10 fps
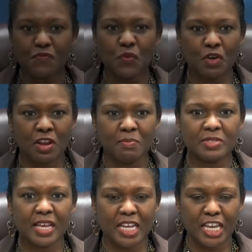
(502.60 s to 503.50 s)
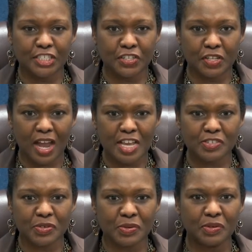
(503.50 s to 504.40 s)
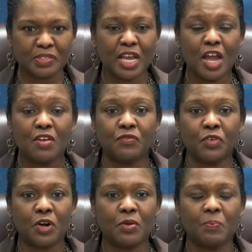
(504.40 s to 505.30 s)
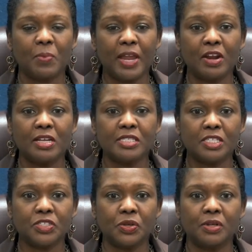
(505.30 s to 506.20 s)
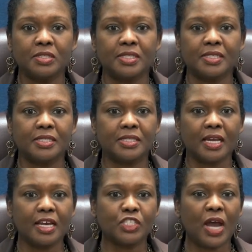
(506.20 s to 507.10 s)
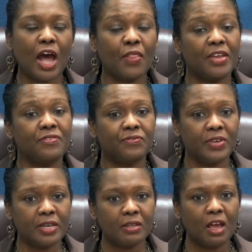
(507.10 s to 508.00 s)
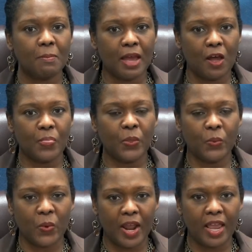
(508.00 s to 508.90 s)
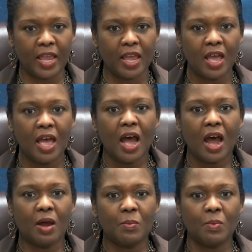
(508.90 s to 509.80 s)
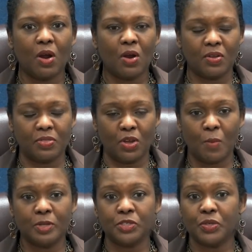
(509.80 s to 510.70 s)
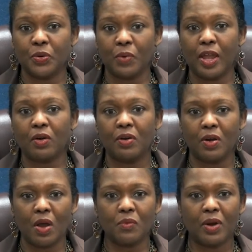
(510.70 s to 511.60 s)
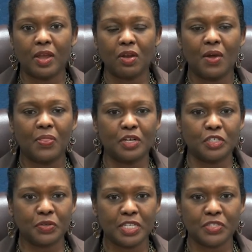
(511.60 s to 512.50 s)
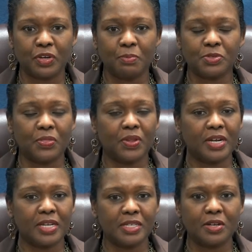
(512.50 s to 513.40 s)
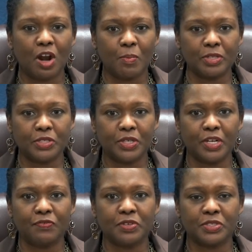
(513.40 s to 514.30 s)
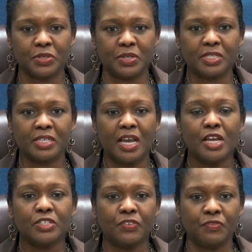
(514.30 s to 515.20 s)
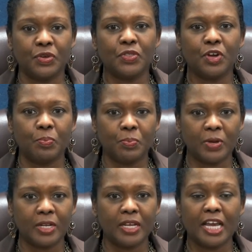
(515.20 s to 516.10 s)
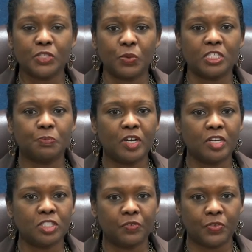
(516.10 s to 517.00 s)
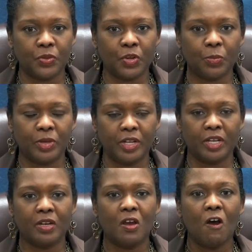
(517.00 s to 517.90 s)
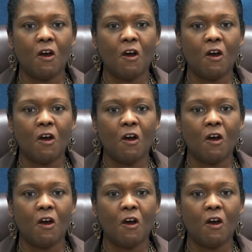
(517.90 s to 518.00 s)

forums at each of the high schools for parents and students to discuss how they feel about the rank, or the opportunity to rank or not rank on their transcript. So there is an opportunity for students to view their opinion as well as parents to view their opinion